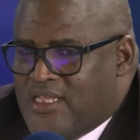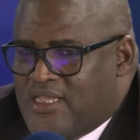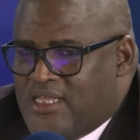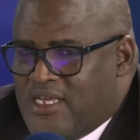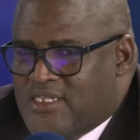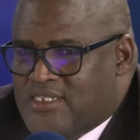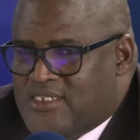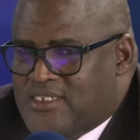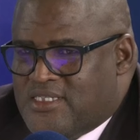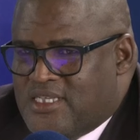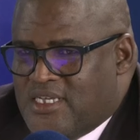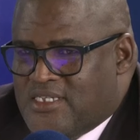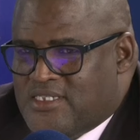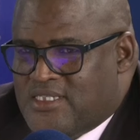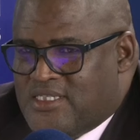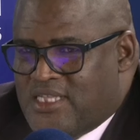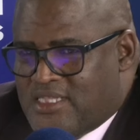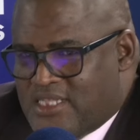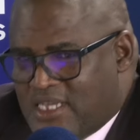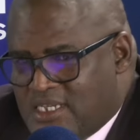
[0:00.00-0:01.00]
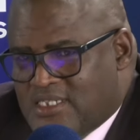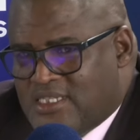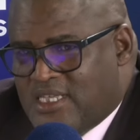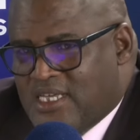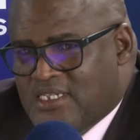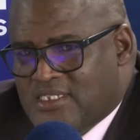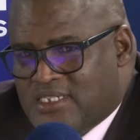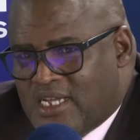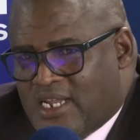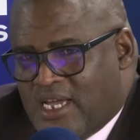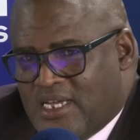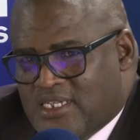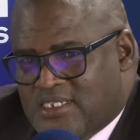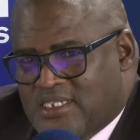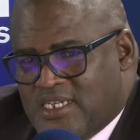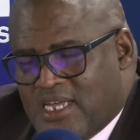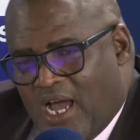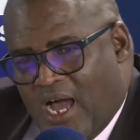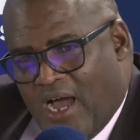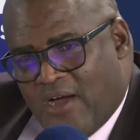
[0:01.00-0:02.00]
these things that I
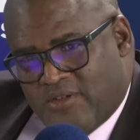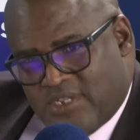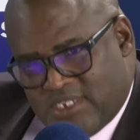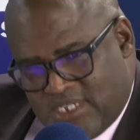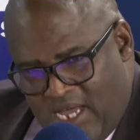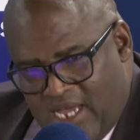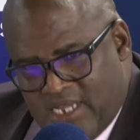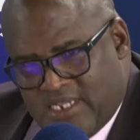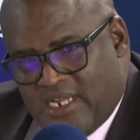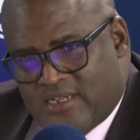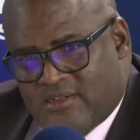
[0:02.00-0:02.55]
see outside.